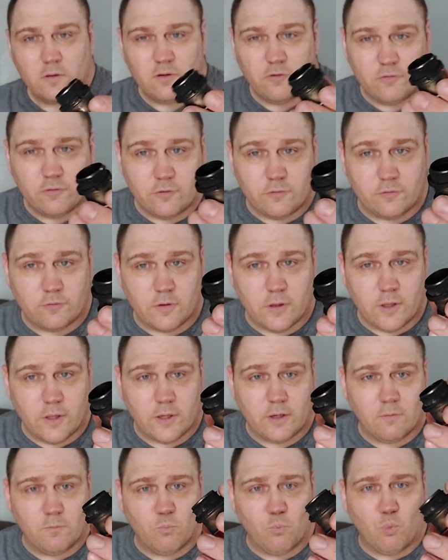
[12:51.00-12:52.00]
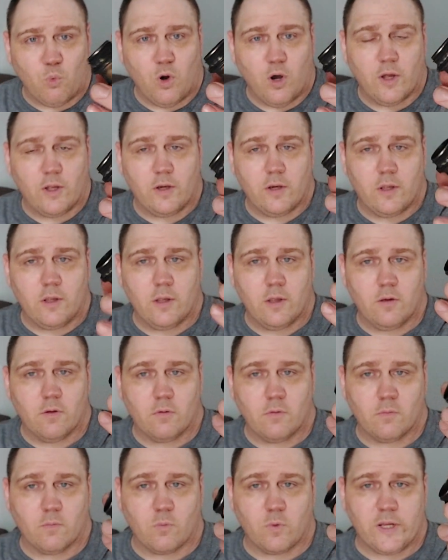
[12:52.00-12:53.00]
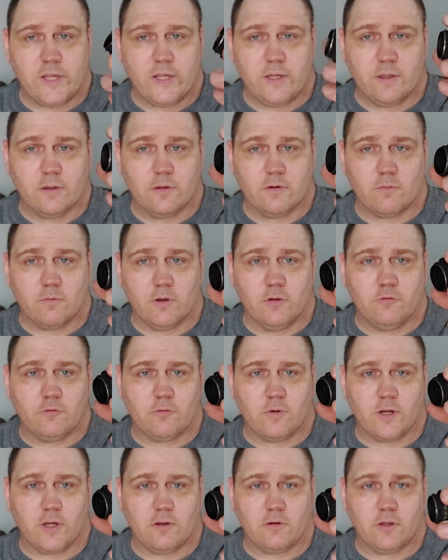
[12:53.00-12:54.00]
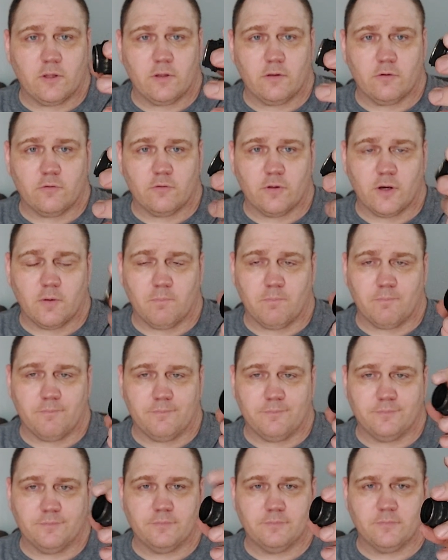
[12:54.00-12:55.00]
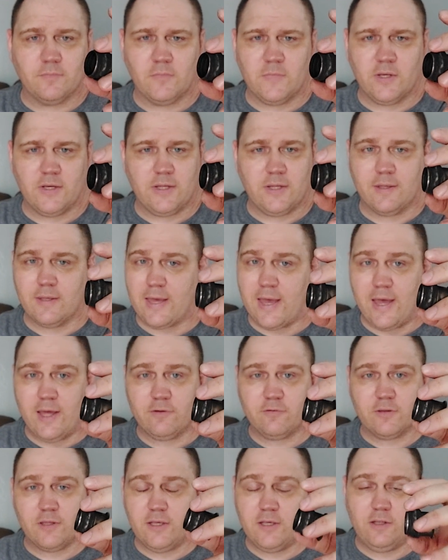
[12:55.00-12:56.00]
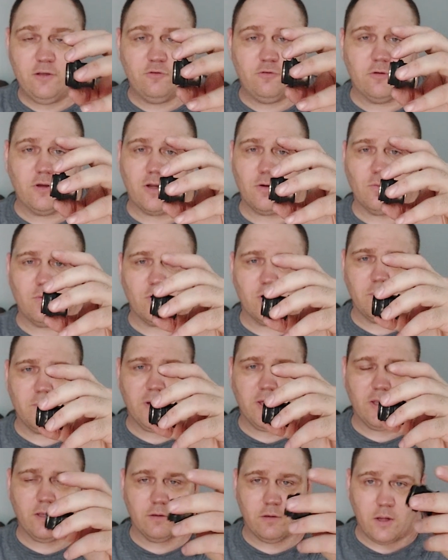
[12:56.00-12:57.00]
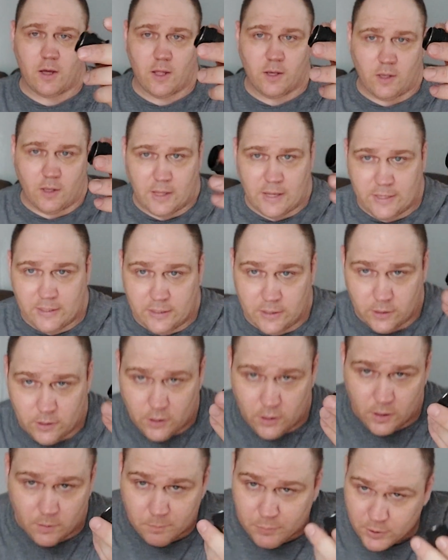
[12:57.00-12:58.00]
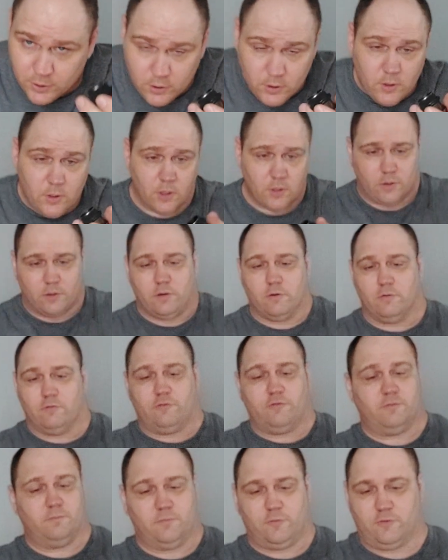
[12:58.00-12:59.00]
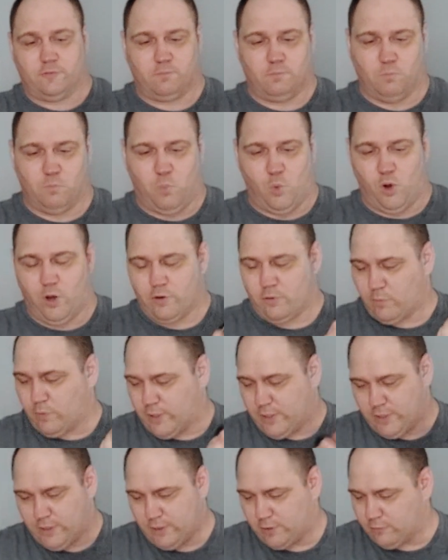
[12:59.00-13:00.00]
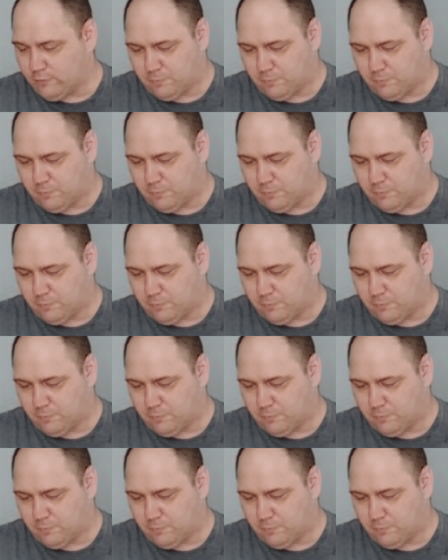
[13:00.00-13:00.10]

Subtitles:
There's just like one ring that runs around it. There's not any gas keys you got to worry about not lining up. There's just one ring.